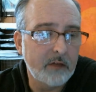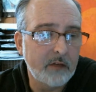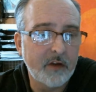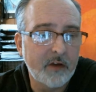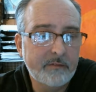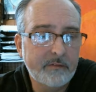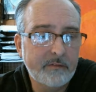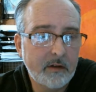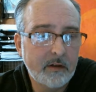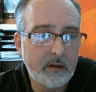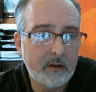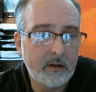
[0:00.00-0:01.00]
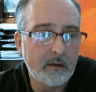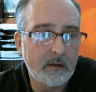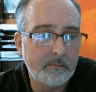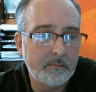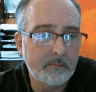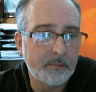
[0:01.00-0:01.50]
saved
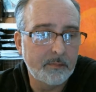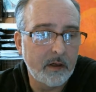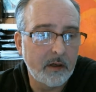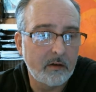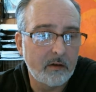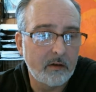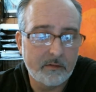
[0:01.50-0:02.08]
and people I hurt.